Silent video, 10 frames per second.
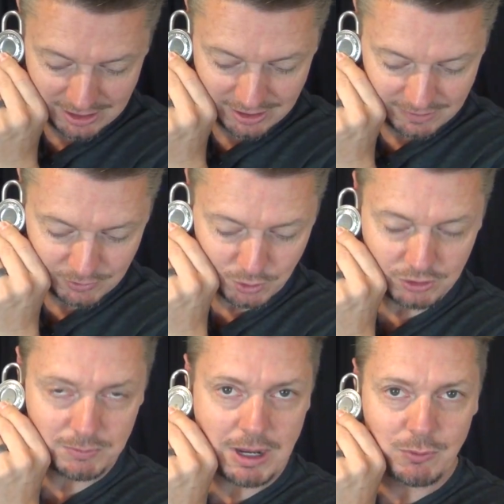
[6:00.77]
Of
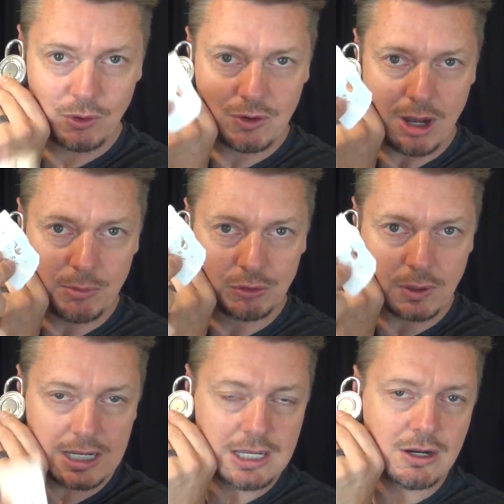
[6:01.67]
course, my real combo's
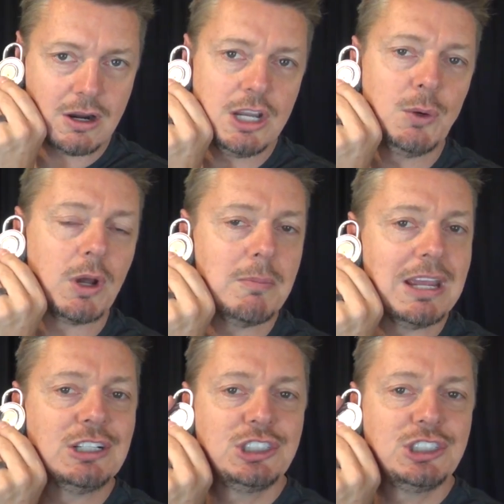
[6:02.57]
right here, and you wanna make